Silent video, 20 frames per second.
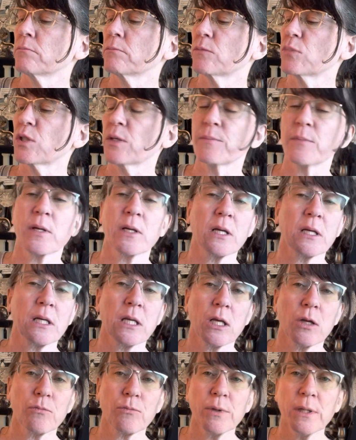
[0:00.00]
something I
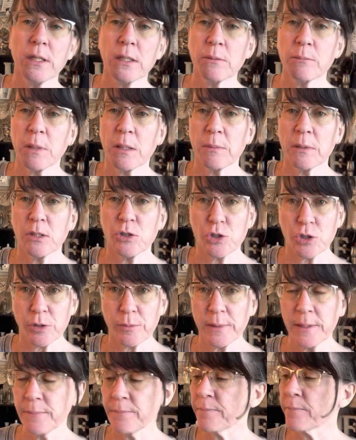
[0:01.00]
can't read, maybe
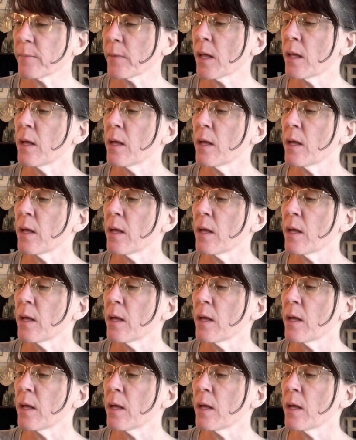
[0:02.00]
German.